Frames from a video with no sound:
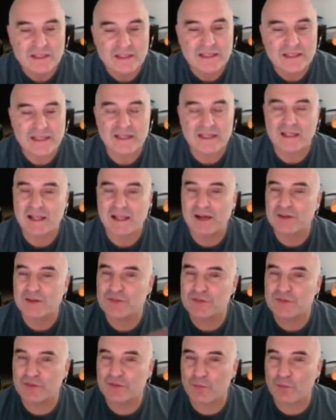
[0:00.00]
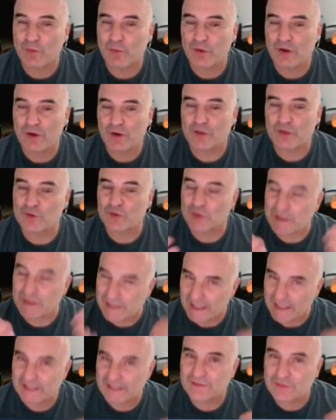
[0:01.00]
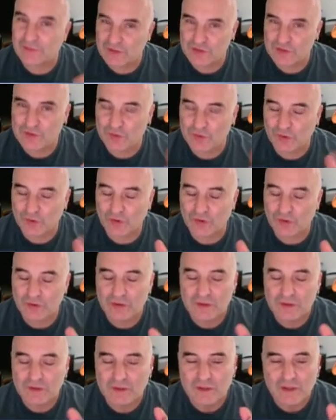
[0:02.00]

It allows for more creative control.